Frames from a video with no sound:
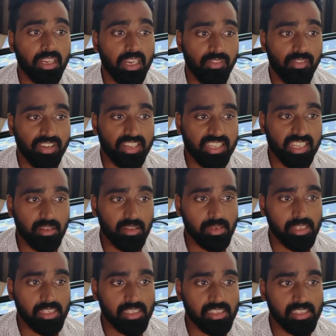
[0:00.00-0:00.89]
With
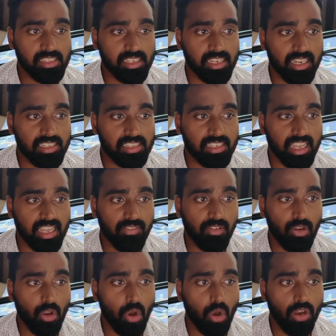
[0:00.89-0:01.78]
Tielemans, he doesn't have
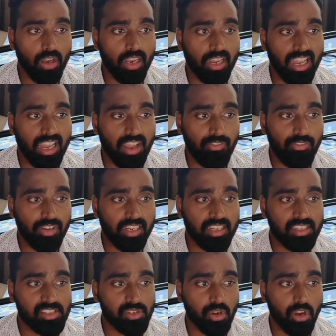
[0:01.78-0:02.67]
long left in
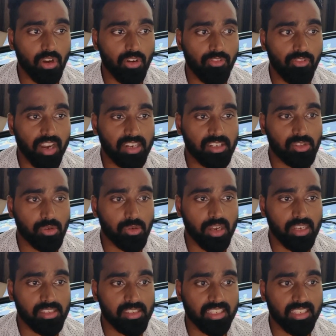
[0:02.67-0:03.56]
his contract, so
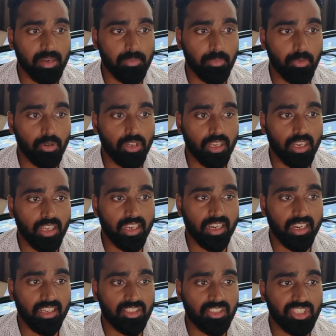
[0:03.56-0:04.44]
Arsenal can put a
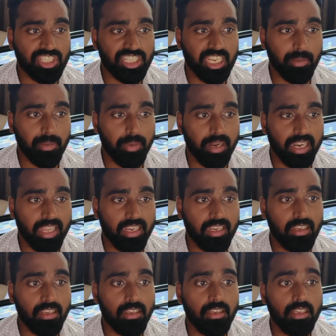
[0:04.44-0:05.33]
little cheeky bid in.
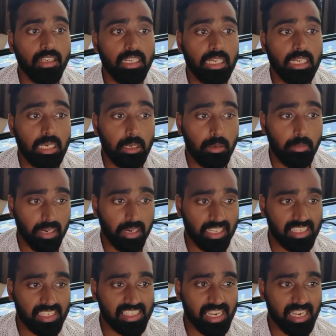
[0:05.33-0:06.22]
But at
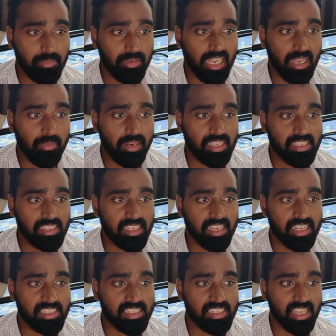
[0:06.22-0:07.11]
the same time, Leicester
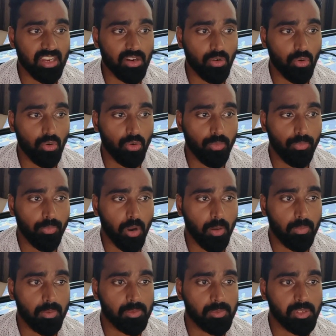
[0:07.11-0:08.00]
has their own
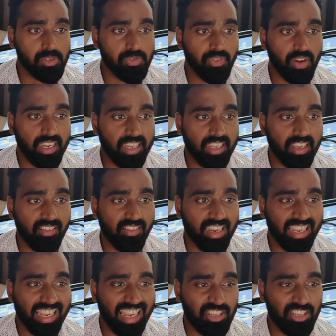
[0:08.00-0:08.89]
problems fighting a
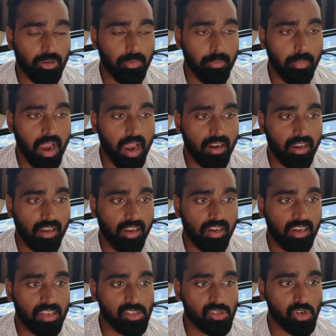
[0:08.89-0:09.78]
relegation battle and
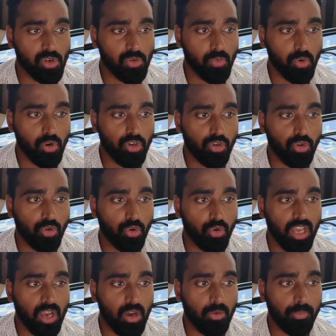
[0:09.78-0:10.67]
does not want to go
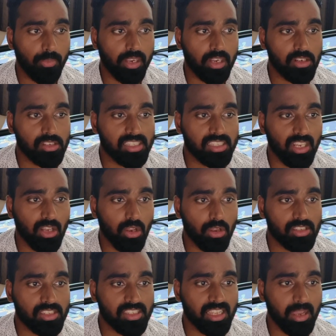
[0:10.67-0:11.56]
down because they
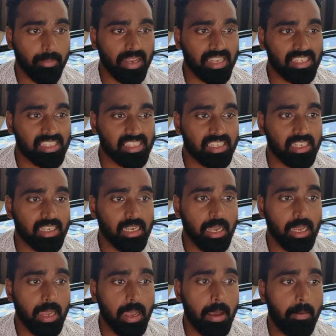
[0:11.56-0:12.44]
lost their best
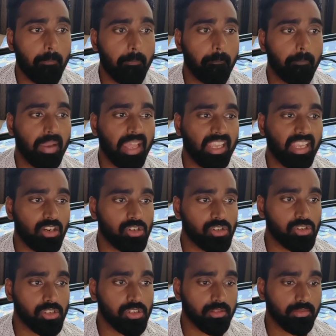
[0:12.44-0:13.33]

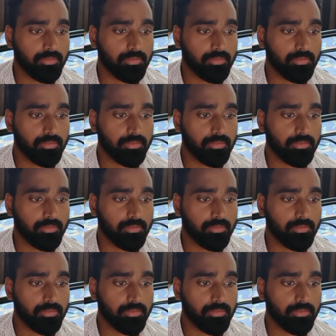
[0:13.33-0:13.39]
players.